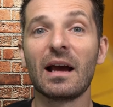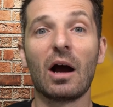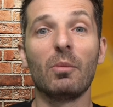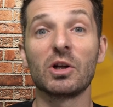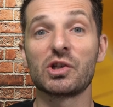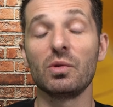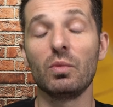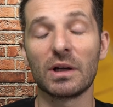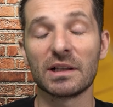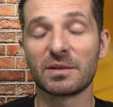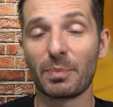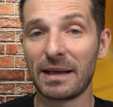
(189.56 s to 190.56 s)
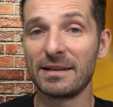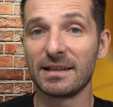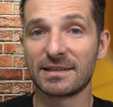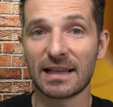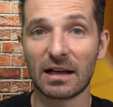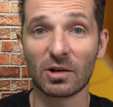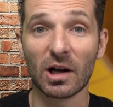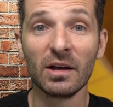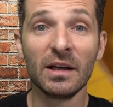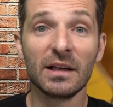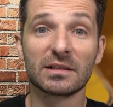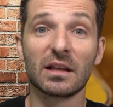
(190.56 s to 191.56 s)
how much you want to spend, etc.
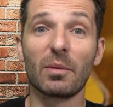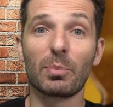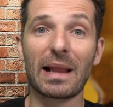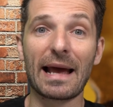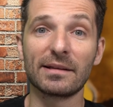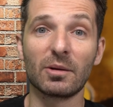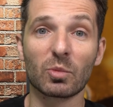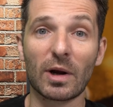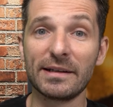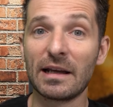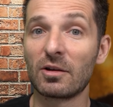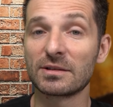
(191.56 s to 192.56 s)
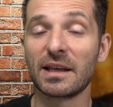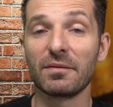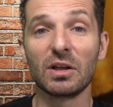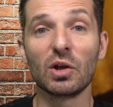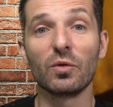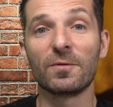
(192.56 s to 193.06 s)
So the platinum right now is giving you